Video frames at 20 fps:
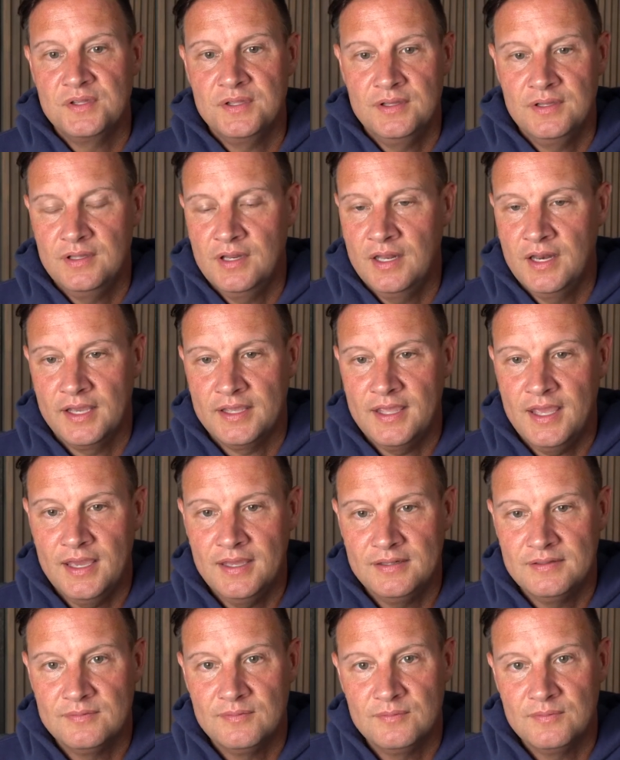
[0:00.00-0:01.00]
and
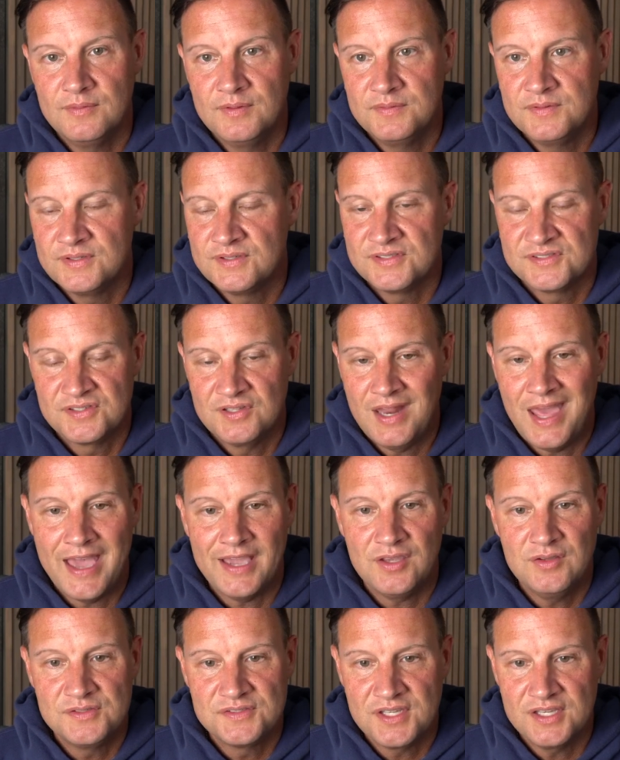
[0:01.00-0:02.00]
this is an
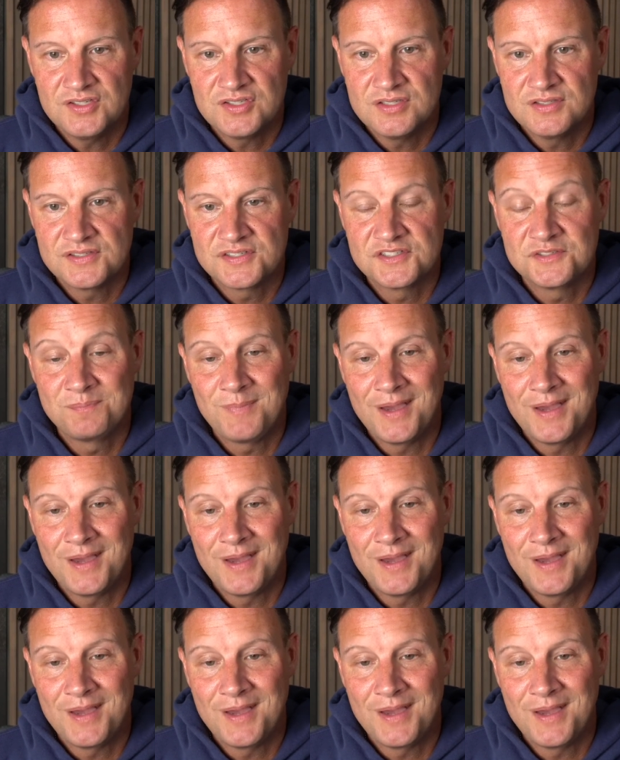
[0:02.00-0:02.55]
accusation, this is my